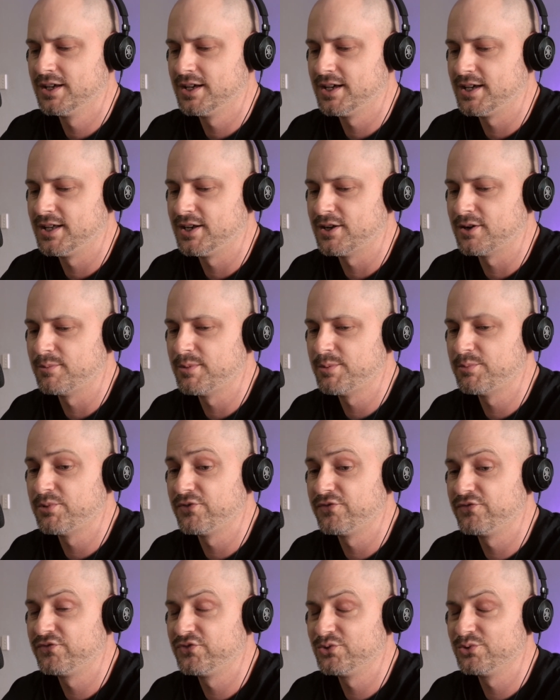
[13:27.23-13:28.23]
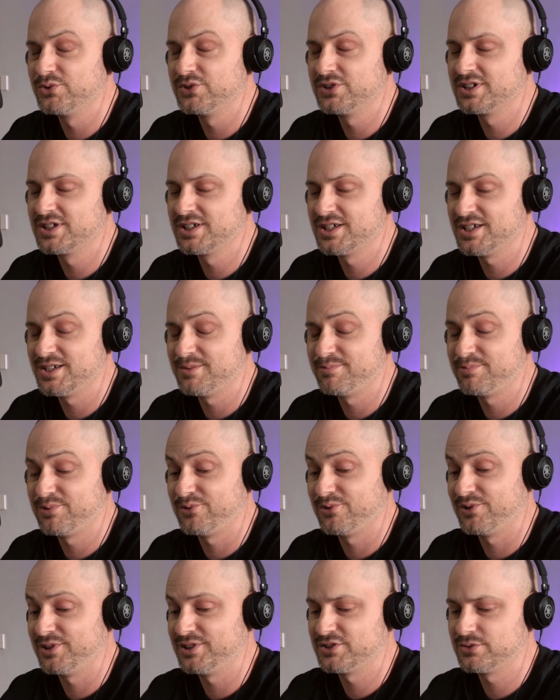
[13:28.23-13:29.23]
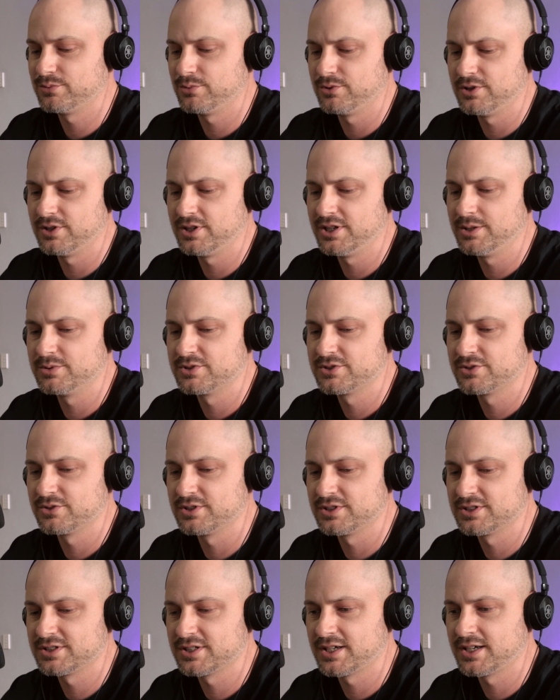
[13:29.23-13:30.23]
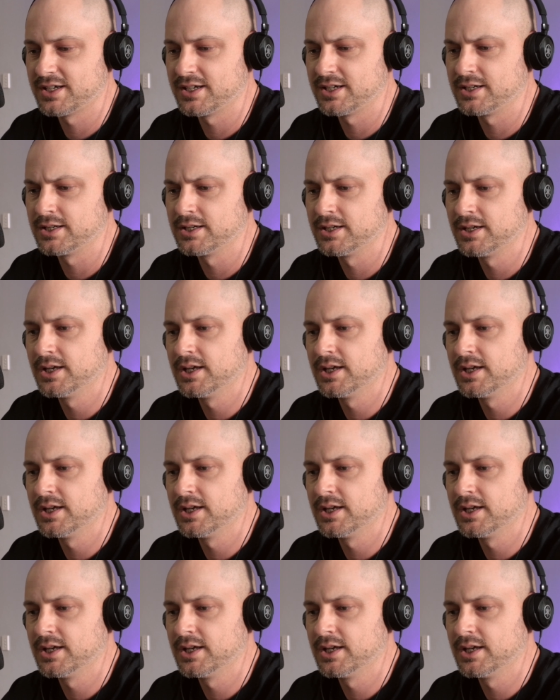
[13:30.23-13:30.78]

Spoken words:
And I remember a few of the key points where he was sort of saying,